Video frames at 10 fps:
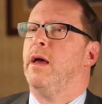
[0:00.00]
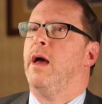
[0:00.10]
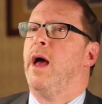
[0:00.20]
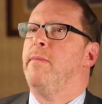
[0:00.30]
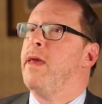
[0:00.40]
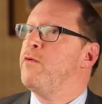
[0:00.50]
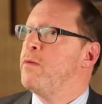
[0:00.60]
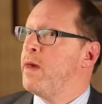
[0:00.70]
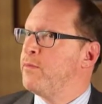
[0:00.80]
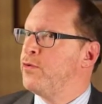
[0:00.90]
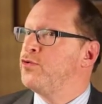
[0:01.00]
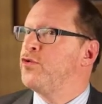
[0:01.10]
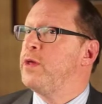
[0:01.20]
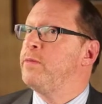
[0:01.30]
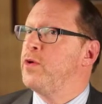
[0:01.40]
I may remember a
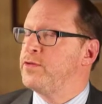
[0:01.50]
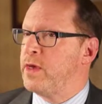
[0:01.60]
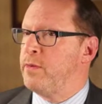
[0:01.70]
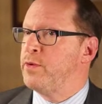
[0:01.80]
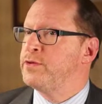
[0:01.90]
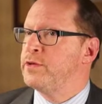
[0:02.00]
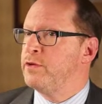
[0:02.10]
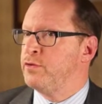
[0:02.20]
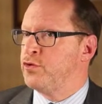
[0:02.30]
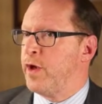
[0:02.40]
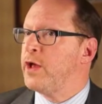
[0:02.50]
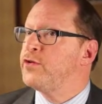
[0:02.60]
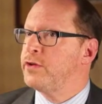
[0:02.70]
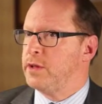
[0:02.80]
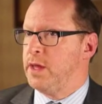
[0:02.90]
dream because I was
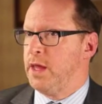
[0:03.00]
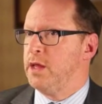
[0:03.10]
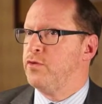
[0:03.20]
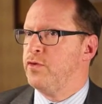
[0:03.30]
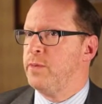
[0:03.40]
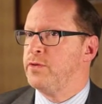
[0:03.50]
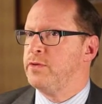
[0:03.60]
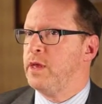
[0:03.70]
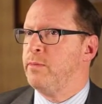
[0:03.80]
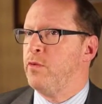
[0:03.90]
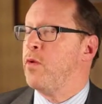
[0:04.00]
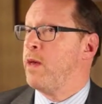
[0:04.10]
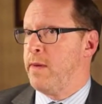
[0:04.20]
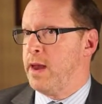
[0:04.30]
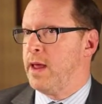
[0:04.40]
transiently in dream sleep, or
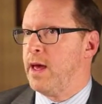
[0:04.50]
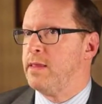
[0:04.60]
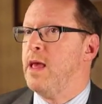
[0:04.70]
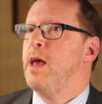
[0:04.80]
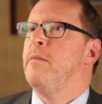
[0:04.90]
I may not,